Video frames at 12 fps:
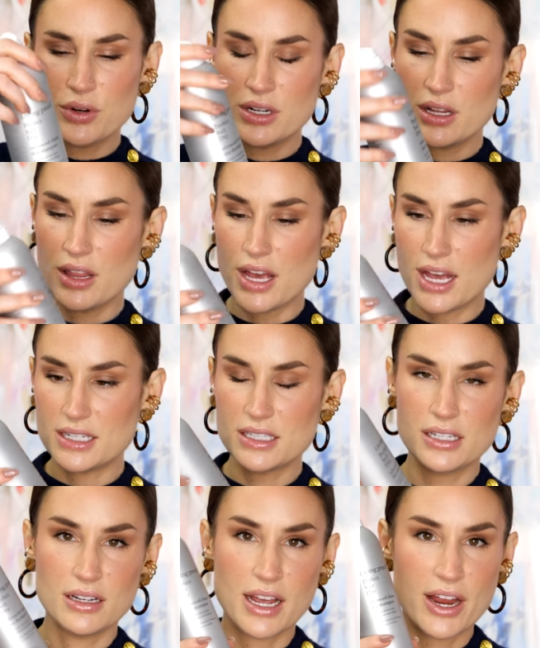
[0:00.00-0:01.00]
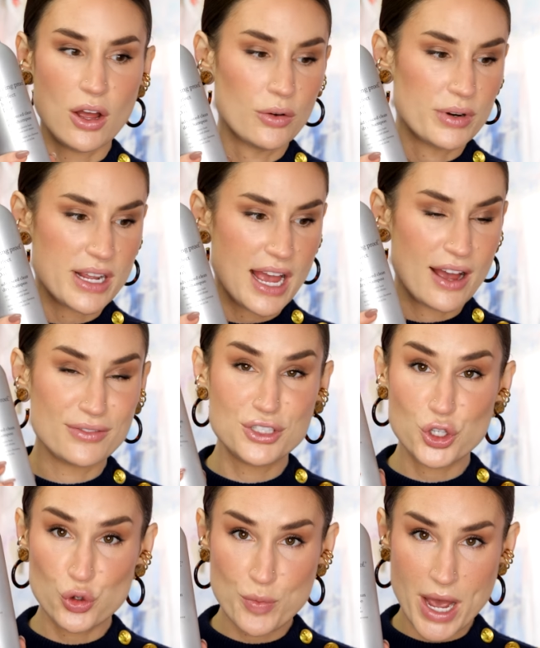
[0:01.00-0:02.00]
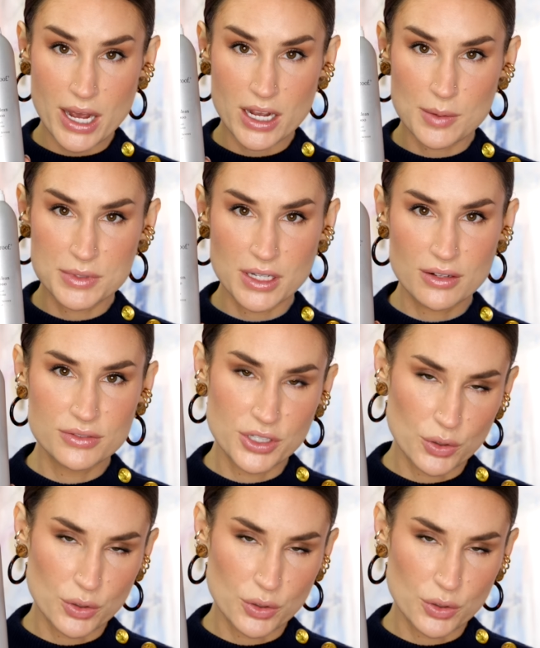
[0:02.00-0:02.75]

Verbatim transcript: one that I already have two backups of,